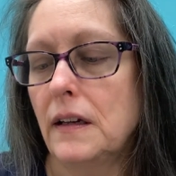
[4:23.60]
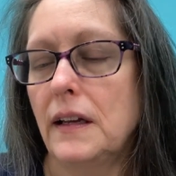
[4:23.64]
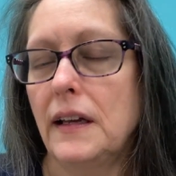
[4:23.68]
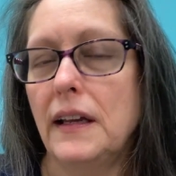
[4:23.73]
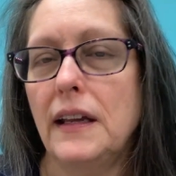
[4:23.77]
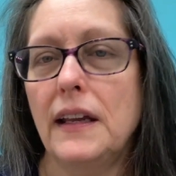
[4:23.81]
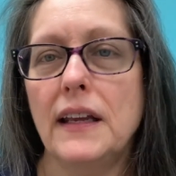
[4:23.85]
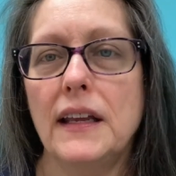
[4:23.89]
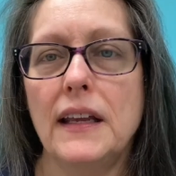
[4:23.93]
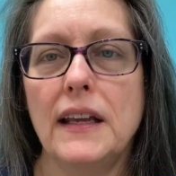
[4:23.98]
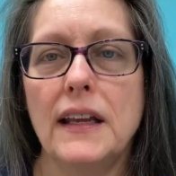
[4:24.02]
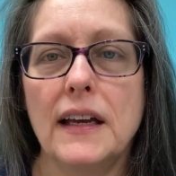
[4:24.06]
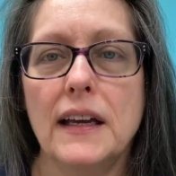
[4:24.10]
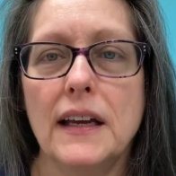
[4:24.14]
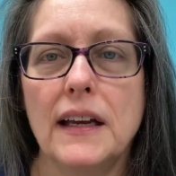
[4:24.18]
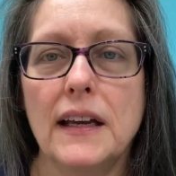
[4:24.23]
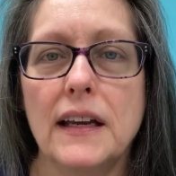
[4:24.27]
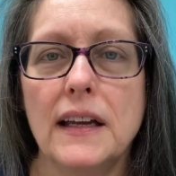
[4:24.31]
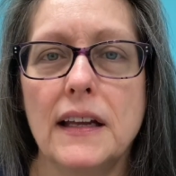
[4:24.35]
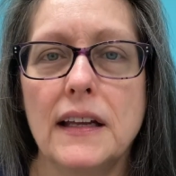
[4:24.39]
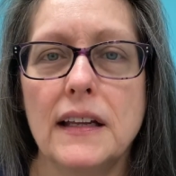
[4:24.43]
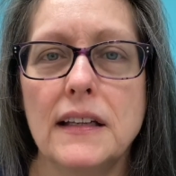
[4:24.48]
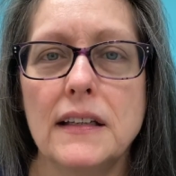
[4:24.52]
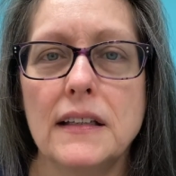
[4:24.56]

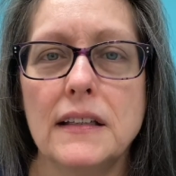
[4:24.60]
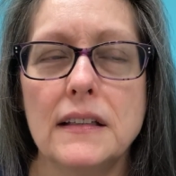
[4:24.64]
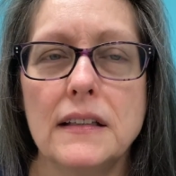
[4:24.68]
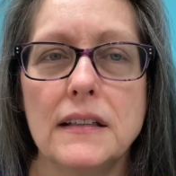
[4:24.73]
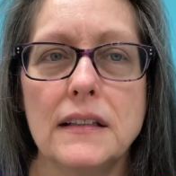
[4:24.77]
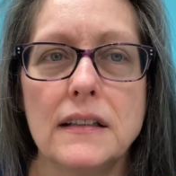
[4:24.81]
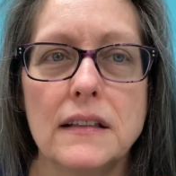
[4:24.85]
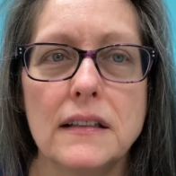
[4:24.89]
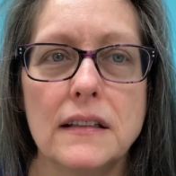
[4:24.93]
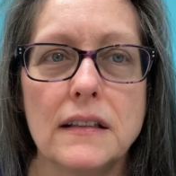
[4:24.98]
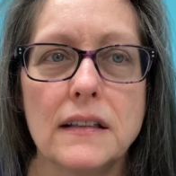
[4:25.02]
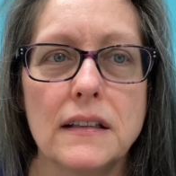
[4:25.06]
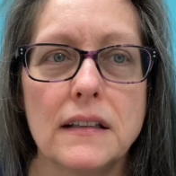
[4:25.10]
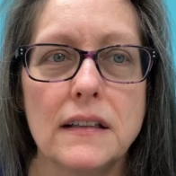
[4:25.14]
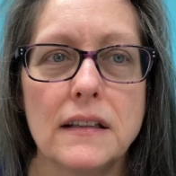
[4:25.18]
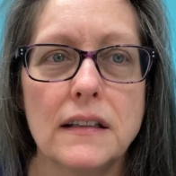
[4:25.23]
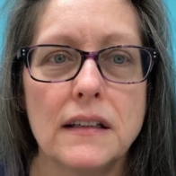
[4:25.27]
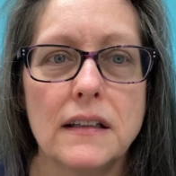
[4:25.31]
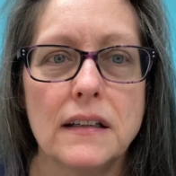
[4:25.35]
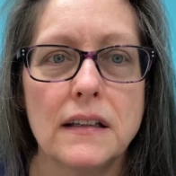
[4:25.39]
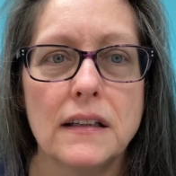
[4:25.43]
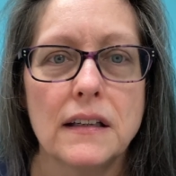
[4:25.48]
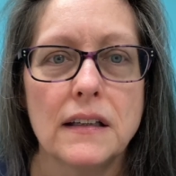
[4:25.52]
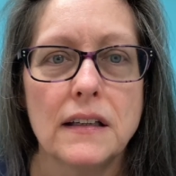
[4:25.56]
And
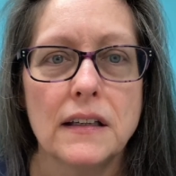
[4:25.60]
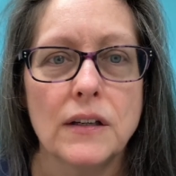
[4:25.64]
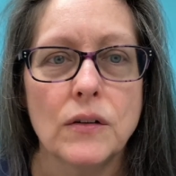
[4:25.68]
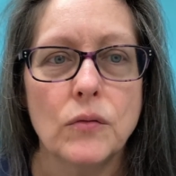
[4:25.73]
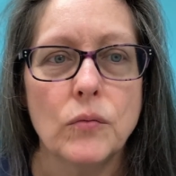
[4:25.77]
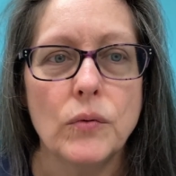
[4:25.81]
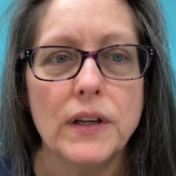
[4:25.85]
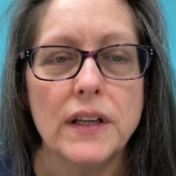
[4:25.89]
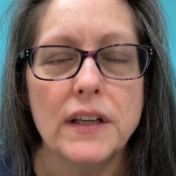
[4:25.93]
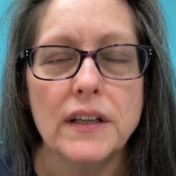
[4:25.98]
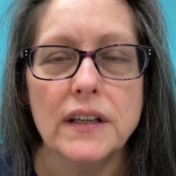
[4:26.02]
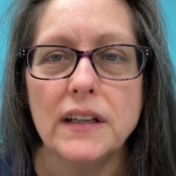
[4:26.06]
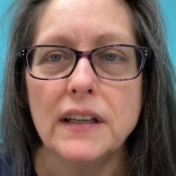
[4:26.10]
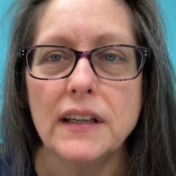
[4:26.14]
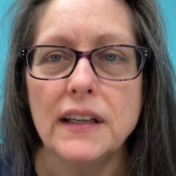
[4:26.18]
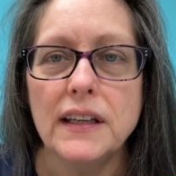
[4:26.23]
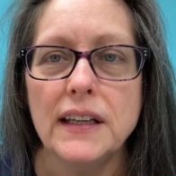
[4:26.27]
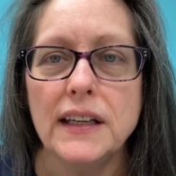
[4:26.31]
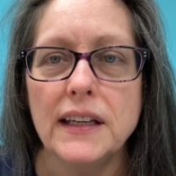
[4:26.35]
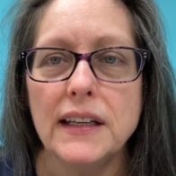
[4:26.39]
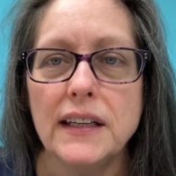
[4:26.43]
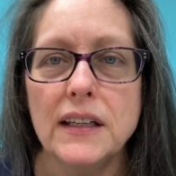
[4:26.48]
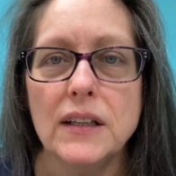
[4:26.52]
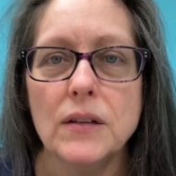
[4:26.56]
we couldn't
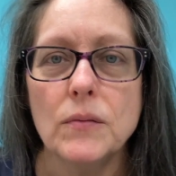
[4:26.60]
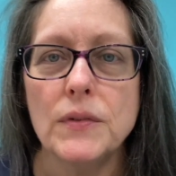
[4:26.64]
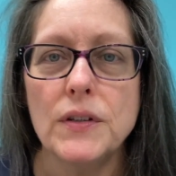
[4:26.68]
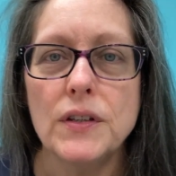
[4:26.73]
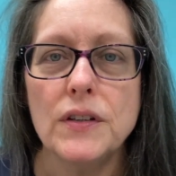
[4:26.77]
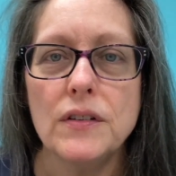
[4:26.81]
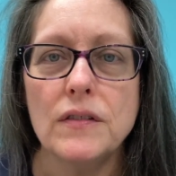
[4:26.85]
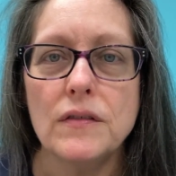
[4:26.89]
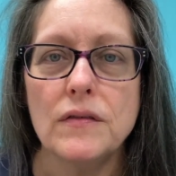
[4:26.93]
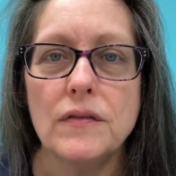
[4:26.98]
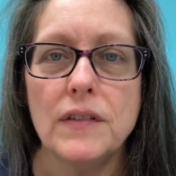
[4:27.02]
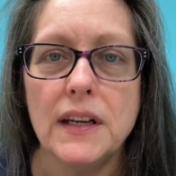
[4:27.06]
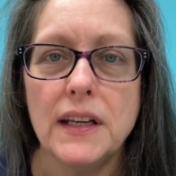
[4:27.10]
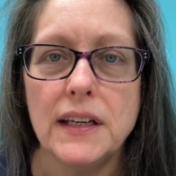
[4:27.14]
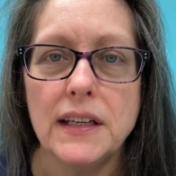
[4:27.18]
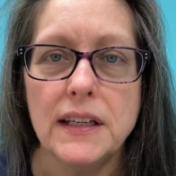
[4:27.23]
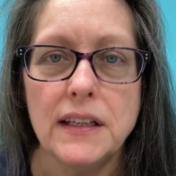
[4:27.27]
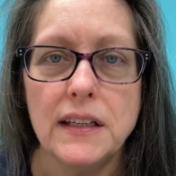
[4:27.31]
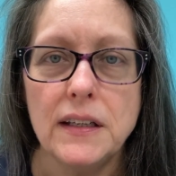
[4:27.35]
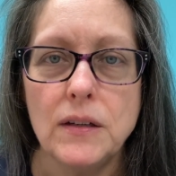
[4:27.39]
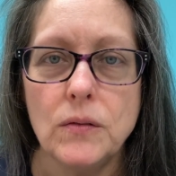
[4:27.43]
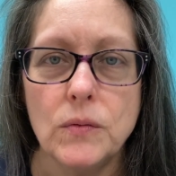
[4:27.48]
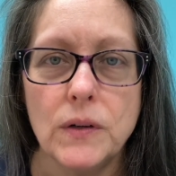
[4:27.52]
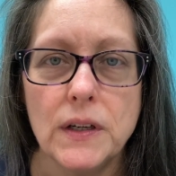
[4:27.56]
get him to the vet
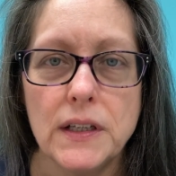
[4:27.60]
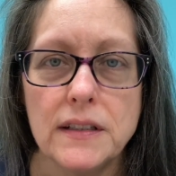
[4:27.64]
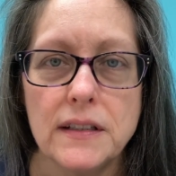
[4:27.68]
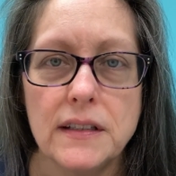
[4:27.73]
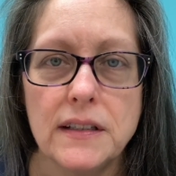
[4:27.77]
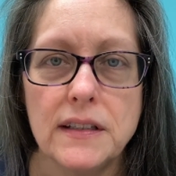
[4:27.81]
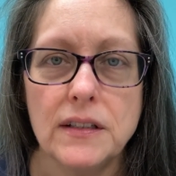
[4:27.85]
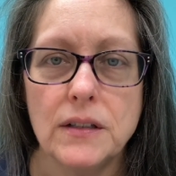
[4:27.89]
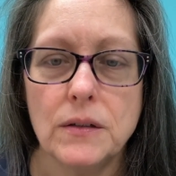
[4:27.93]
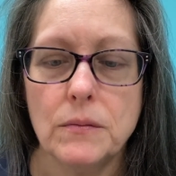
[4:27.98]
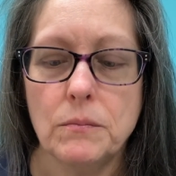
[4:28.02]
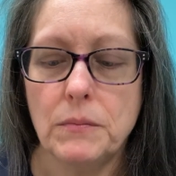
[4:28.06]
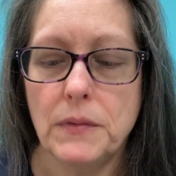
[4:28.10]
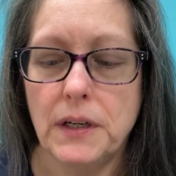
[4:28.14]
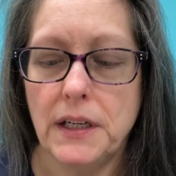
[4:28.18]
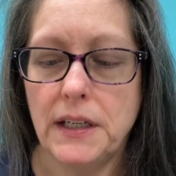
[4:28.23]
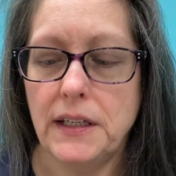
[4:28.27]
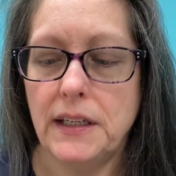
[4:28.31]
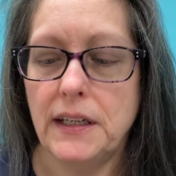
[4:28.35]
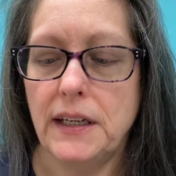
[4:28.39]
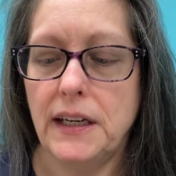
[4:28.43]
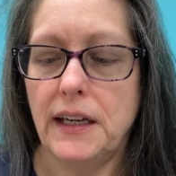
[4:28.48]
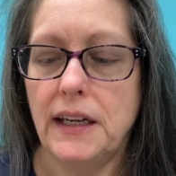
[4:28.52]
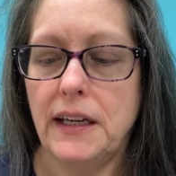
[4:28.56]
anyways until
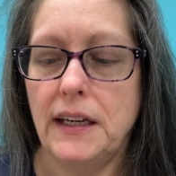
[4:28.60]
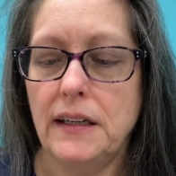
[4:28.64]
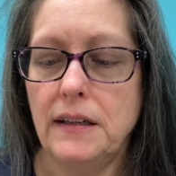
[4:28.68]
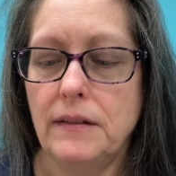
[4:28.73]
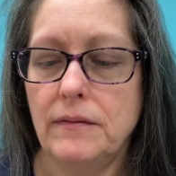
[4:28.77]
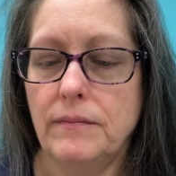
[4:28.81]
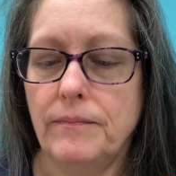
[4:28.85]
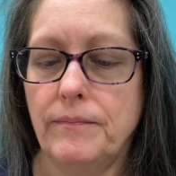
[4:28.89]
Monday.